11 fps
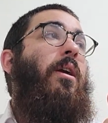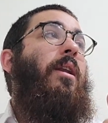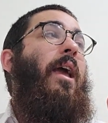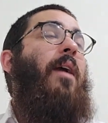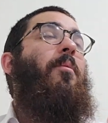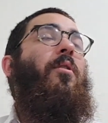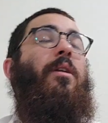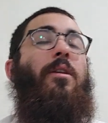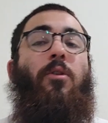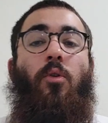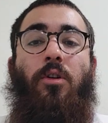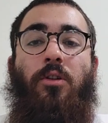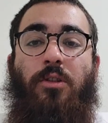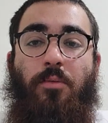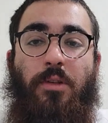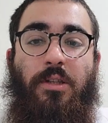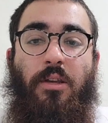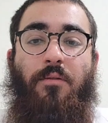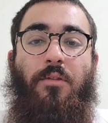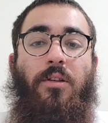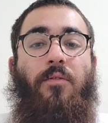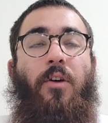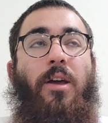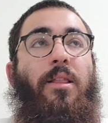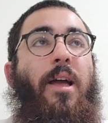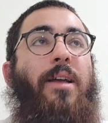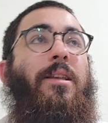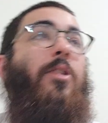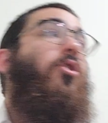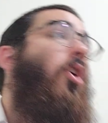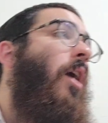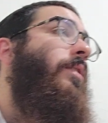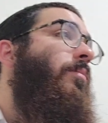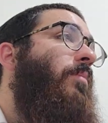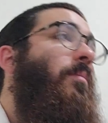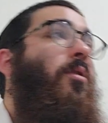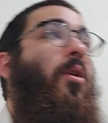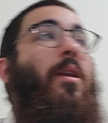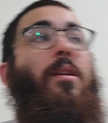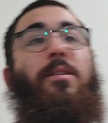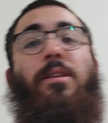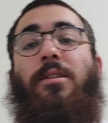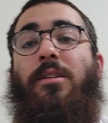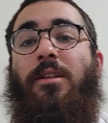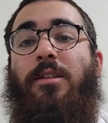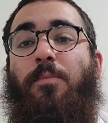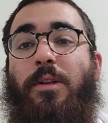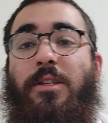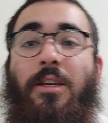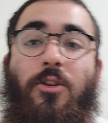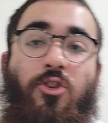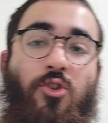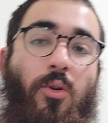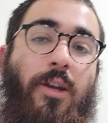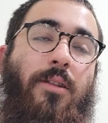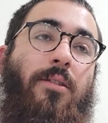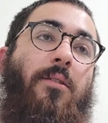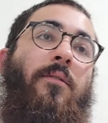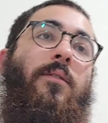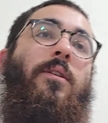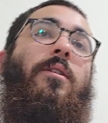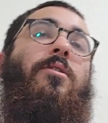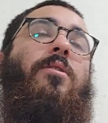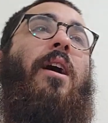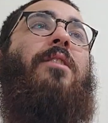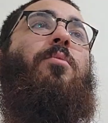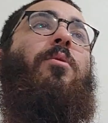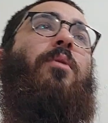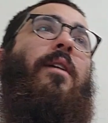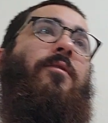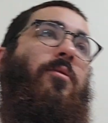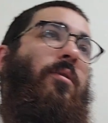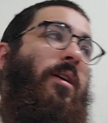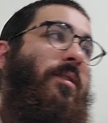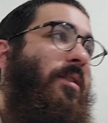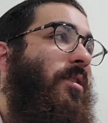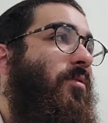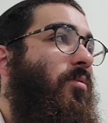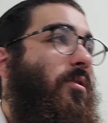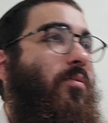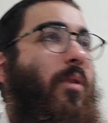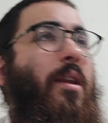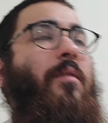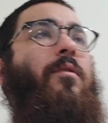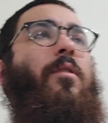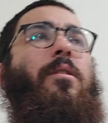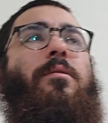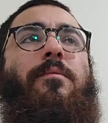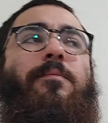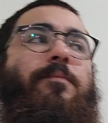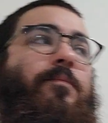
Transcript: able in order to receive the divine light and not to be blown out of existence, but to enjoy it. So that is what we have to realize. This is what's waiting for us.